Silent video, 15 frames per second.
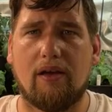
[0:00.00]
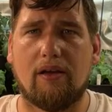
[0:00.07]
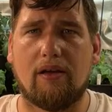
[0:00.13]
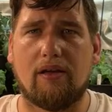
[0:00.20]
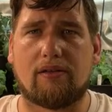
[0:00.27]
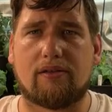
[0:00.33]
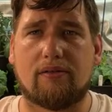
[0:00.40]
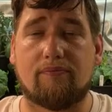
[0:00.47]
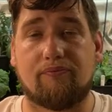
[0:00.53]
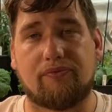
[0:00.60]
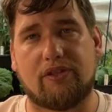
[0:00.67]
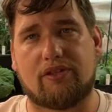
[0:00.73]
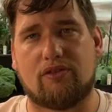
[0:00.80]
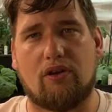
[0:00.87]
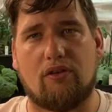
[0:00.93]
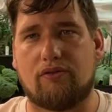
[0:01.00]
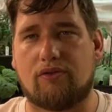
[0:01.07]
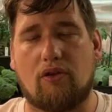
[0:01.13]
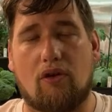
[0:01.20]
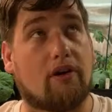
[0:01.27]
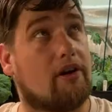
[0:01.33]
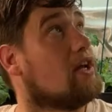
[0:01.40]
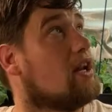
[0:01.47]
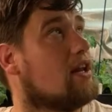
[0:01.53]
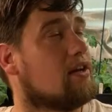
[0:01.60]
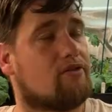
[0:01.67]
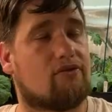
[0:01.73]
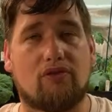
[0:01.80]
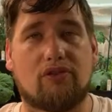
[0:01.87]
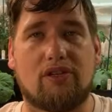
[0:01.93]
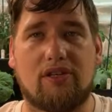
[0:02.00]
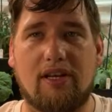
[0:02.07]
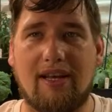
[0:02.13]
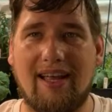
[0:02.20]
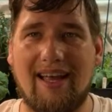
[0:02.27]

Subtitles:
It's not dark in here, like, trust us.